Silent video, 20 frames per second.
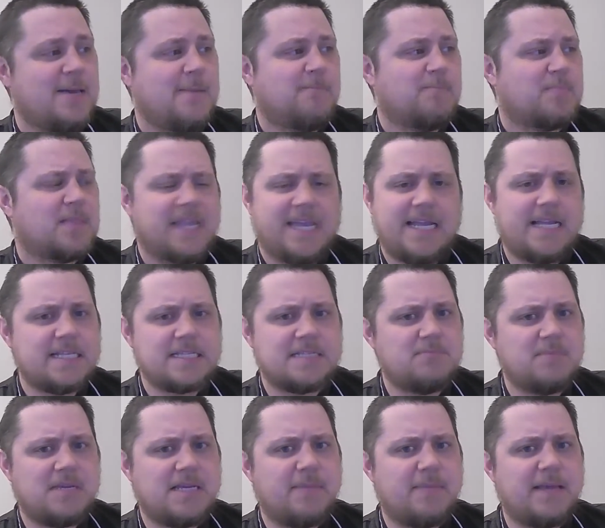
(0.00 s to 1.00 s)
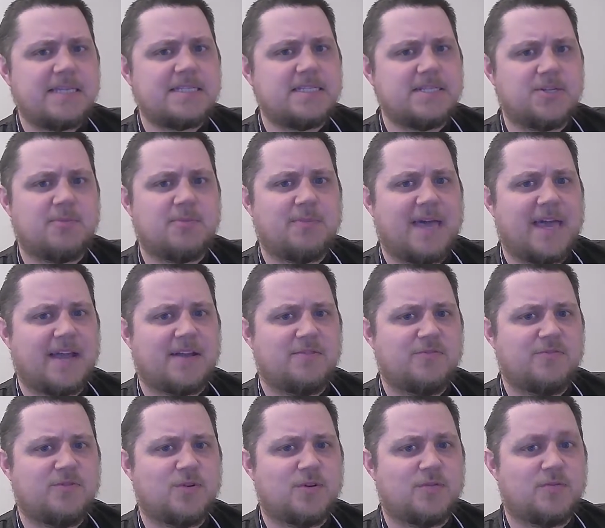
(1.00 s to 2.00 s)
He doesn't mean messaging back and
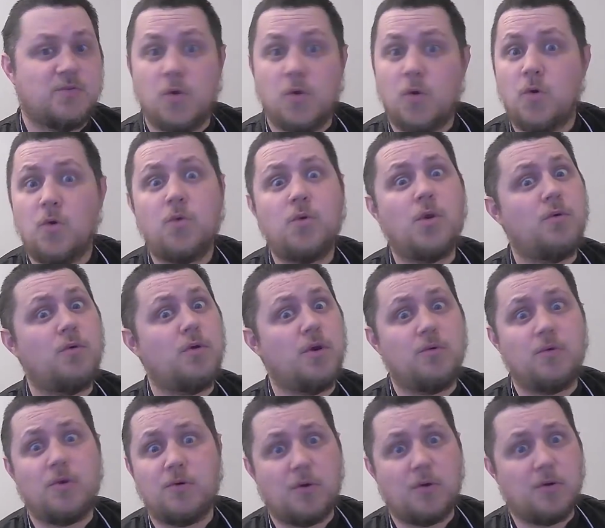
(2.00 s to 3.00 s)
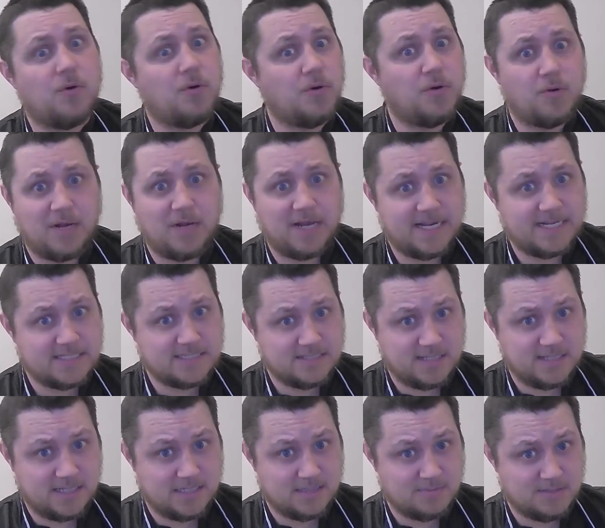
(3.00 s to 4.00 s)
forth. No, ladies and
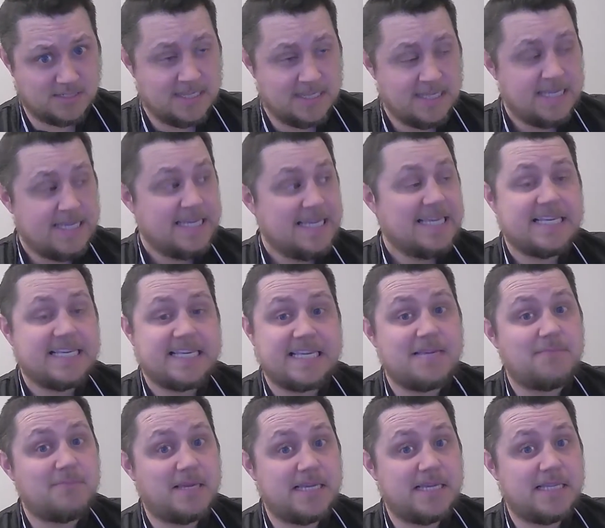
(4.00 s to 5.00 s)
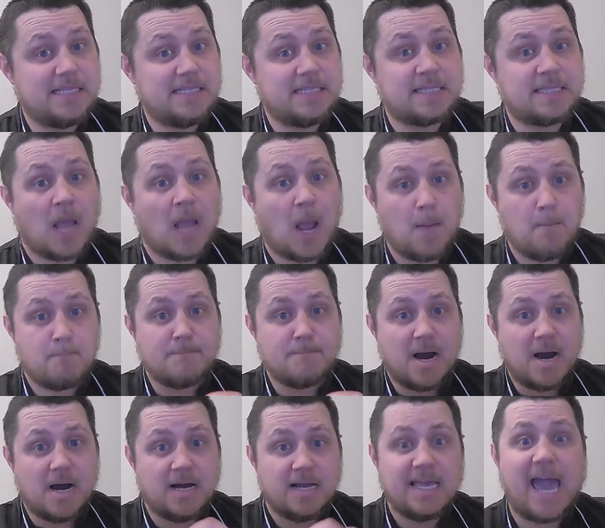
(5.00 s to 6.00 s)
gentlemen. He means
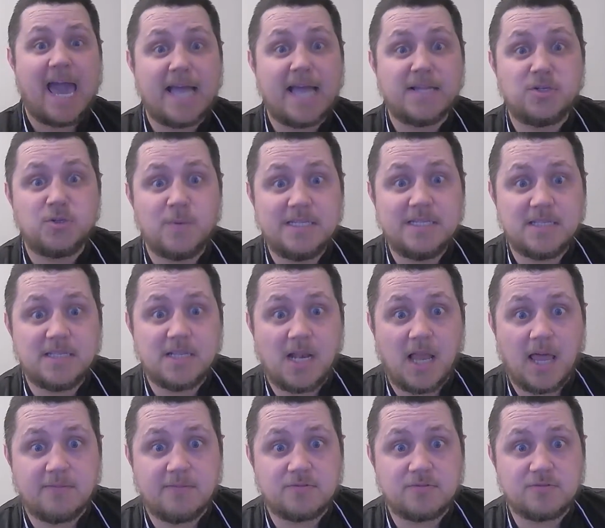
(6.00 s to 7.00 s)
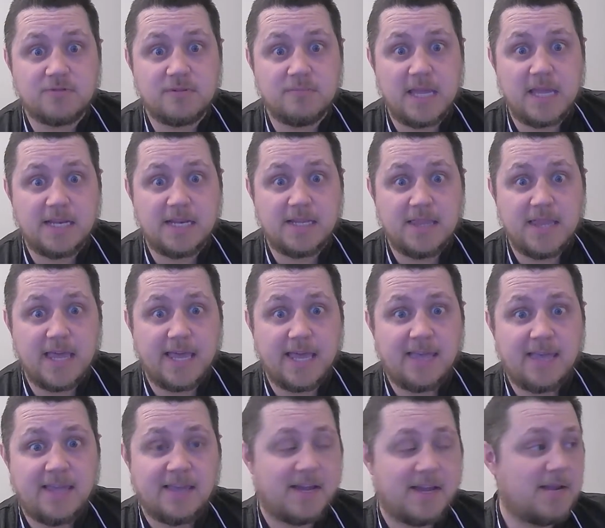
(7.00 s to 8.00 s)
add you into the live stream then and
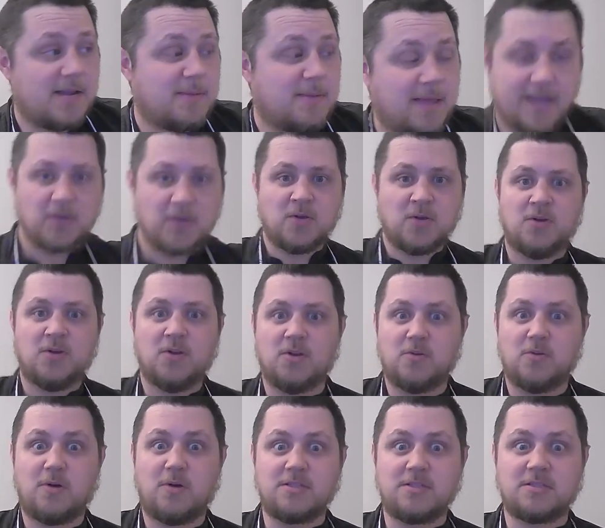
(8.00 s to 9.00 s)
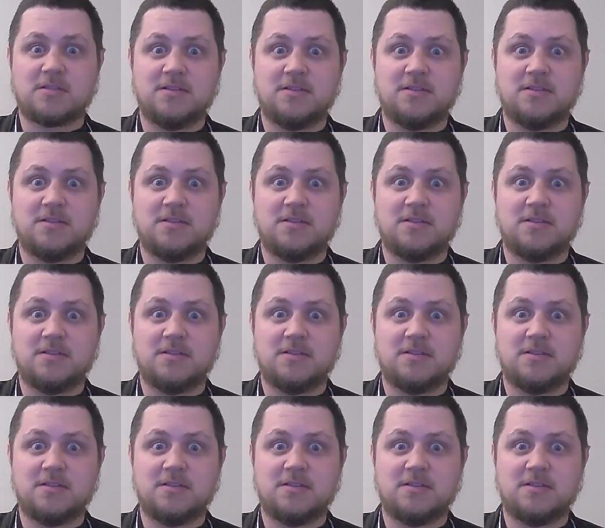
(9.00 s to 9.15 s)
there. And I'm like, what?